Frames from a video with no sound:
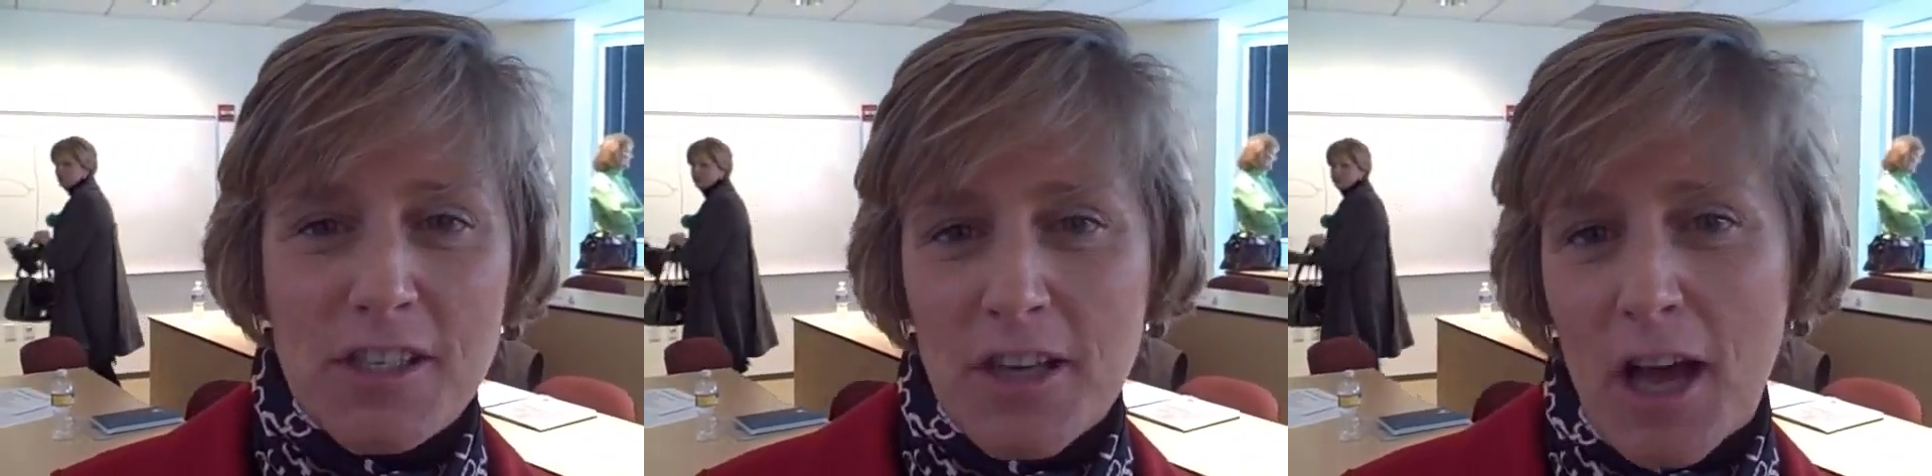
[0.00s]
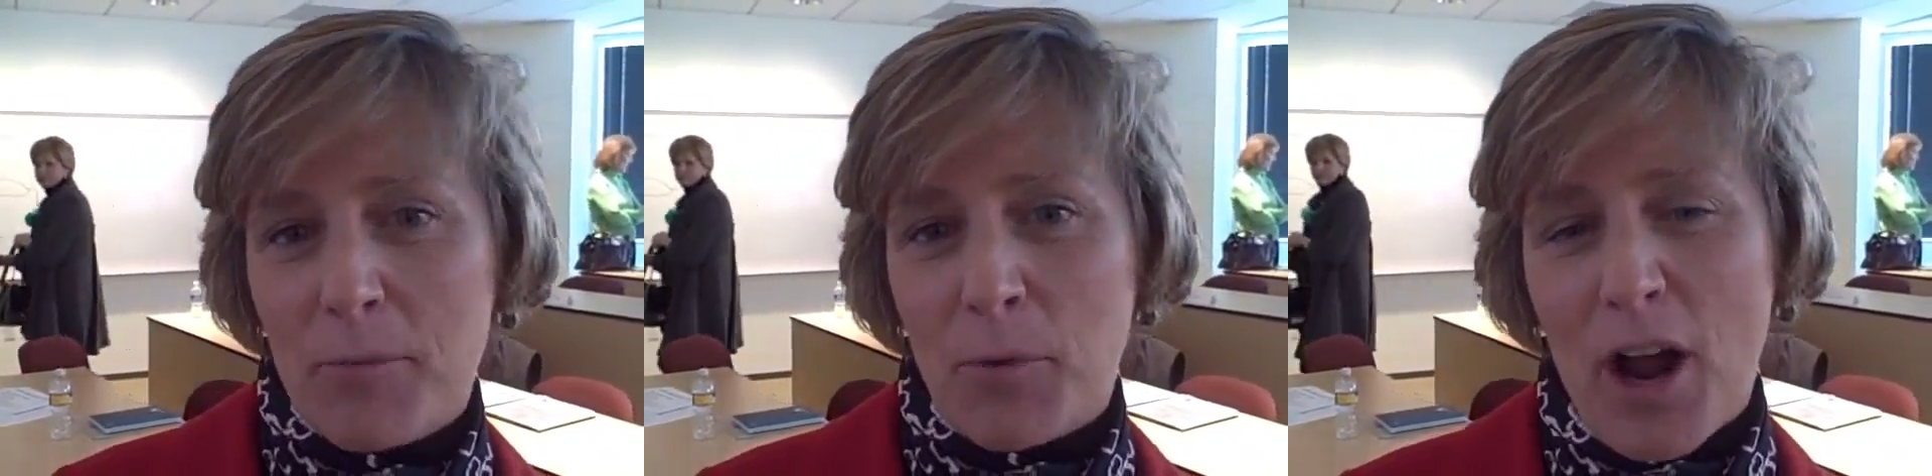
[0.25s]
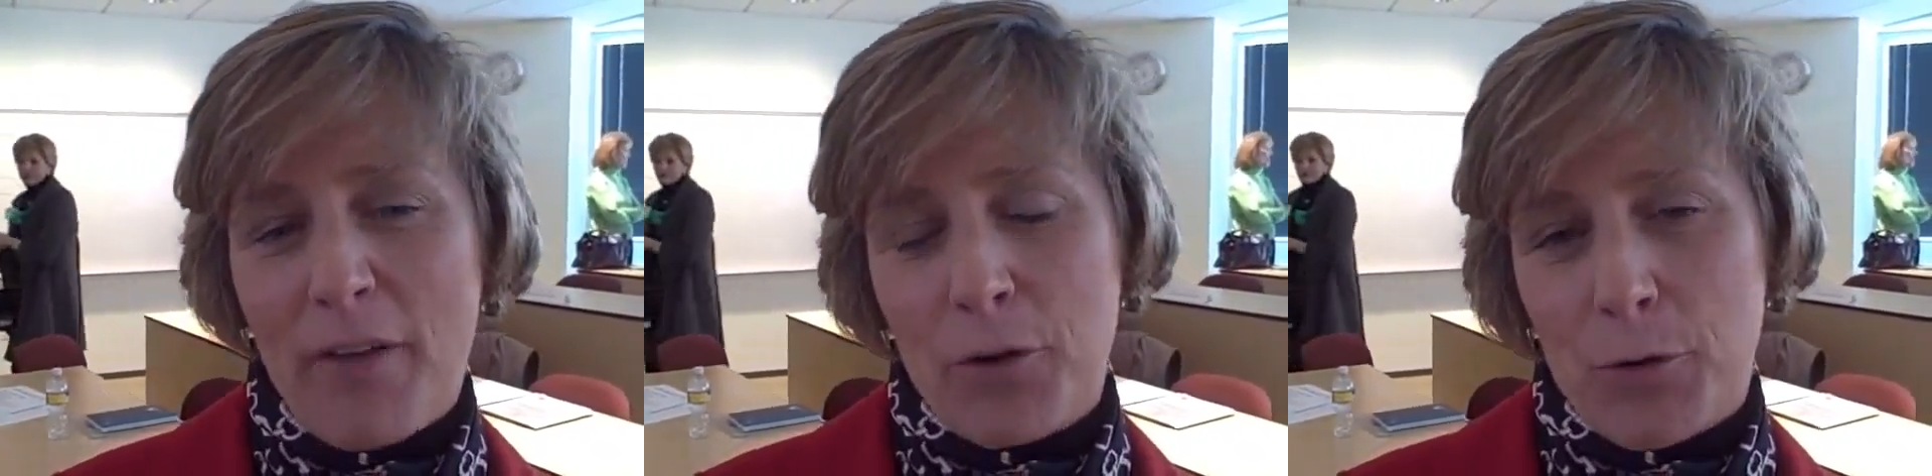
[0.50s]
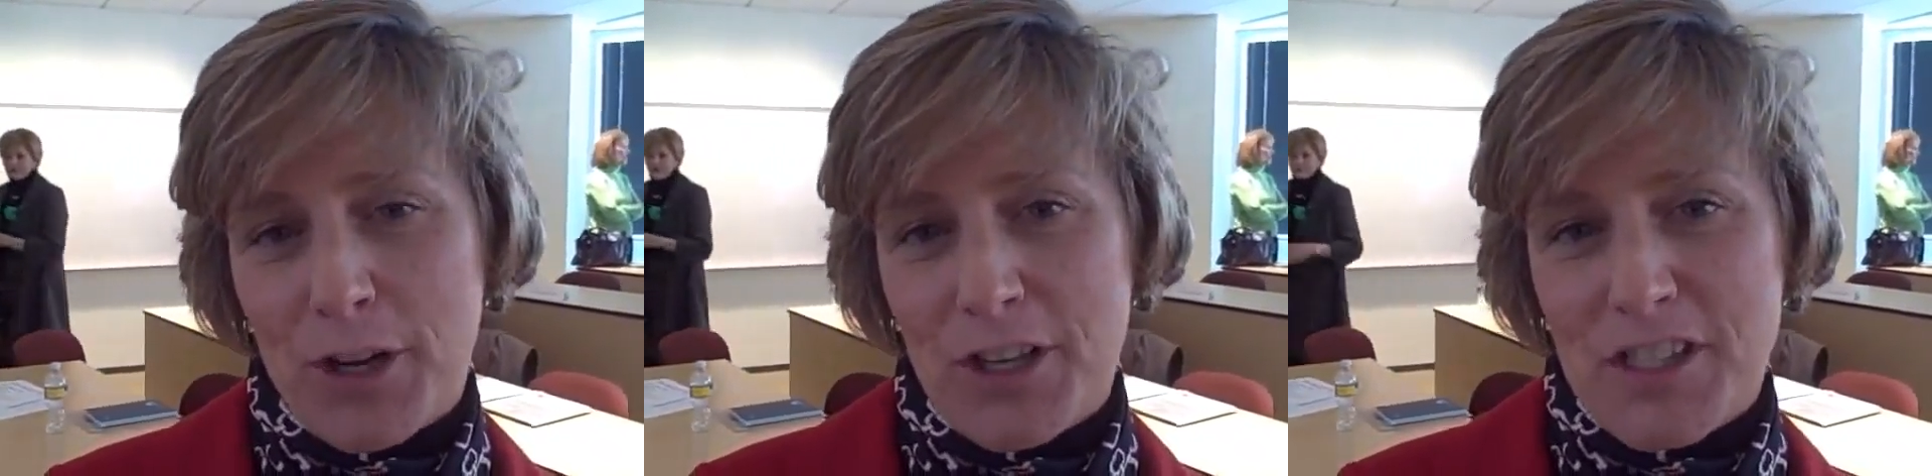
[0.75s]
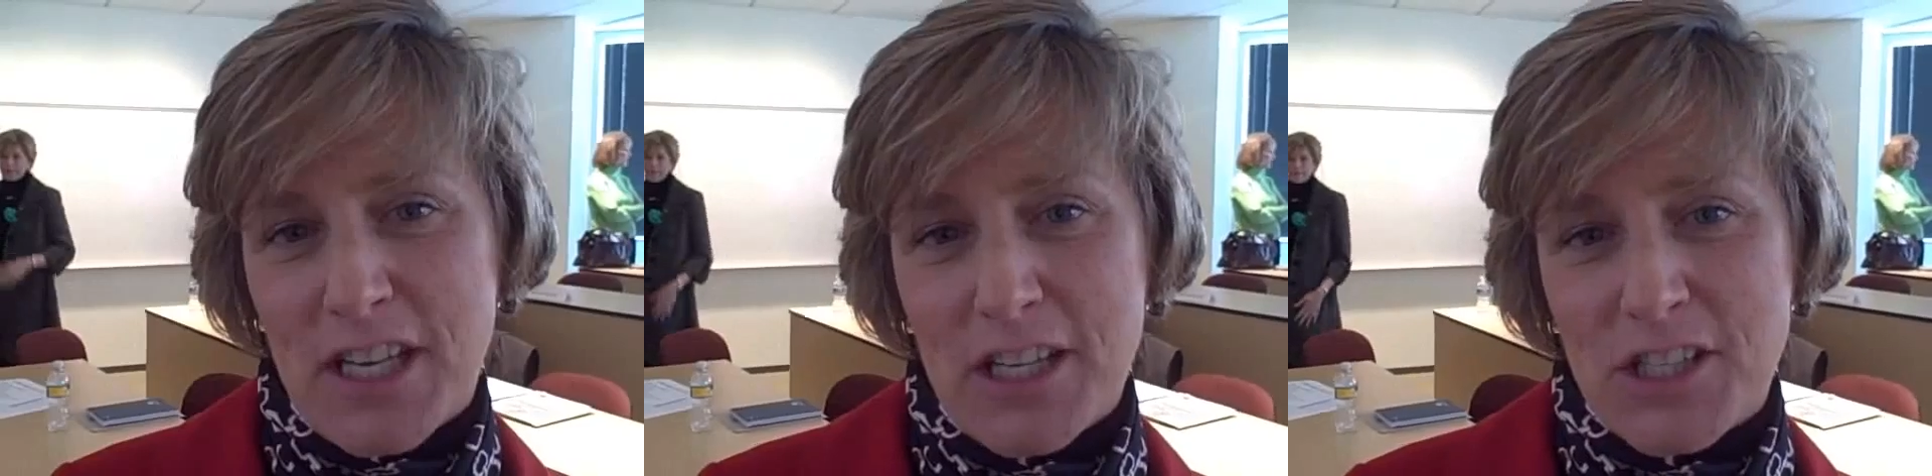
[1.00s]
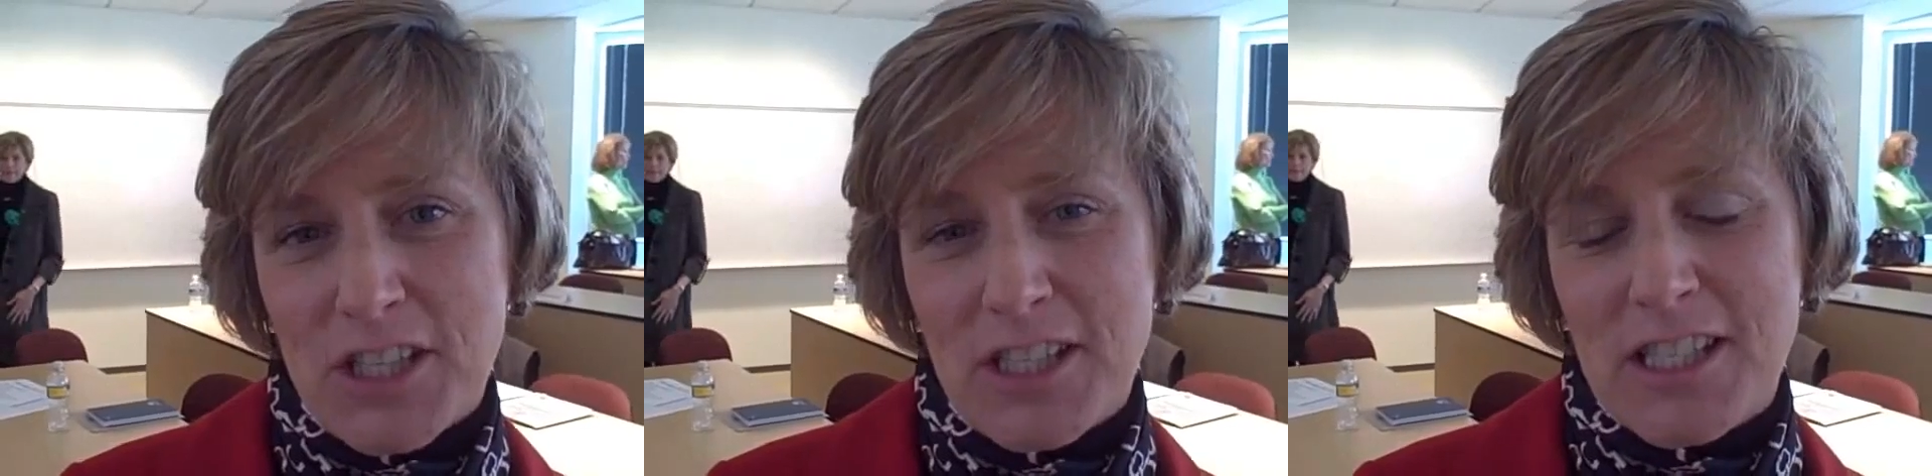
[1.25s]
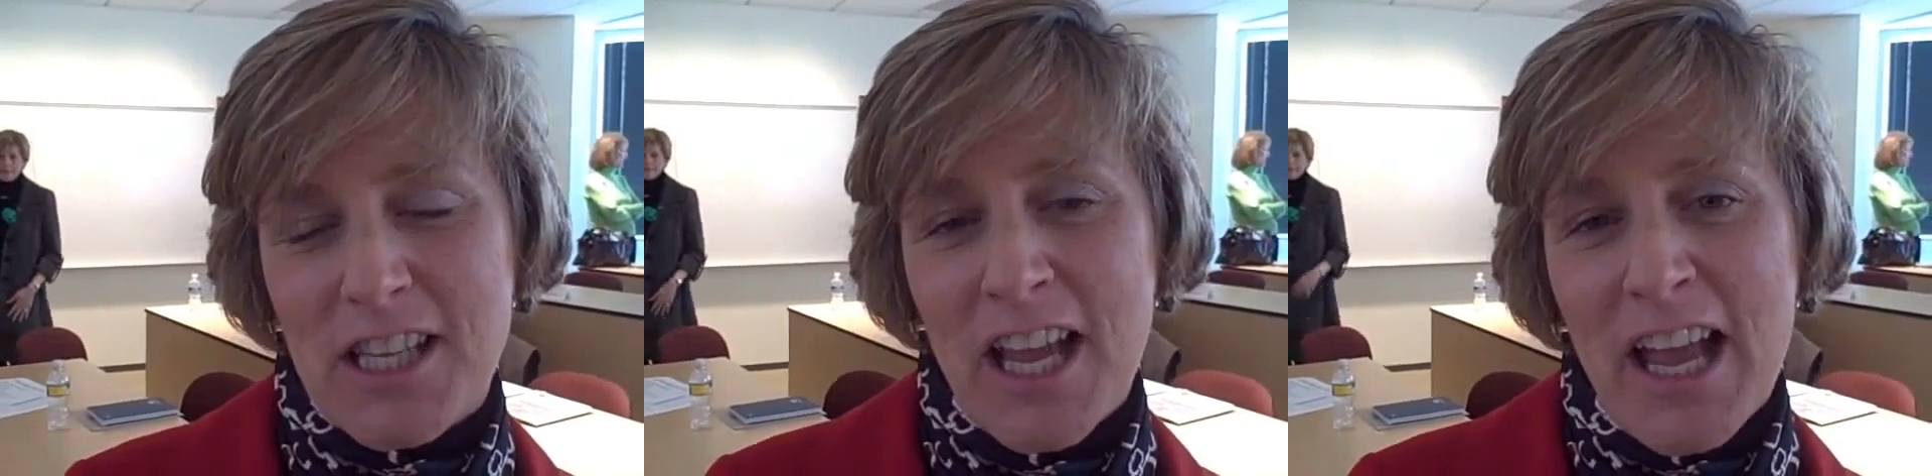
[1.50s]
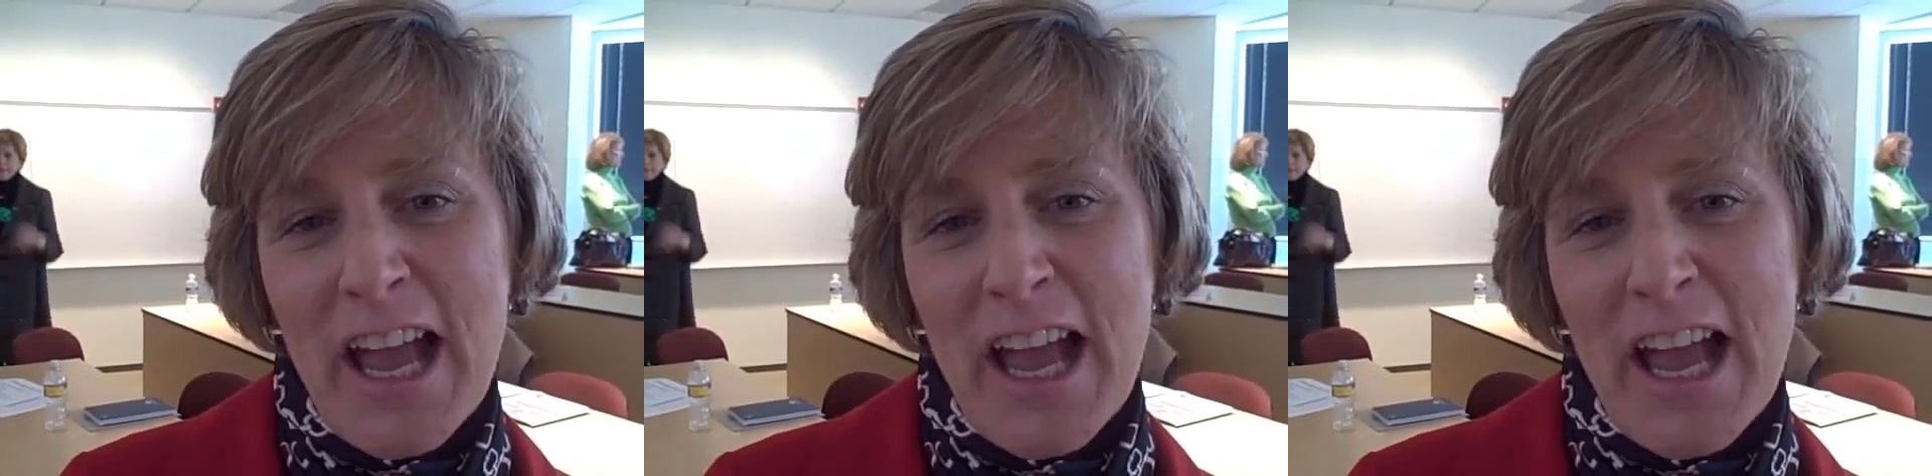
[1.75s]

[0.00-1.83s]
and nonprofit organizations.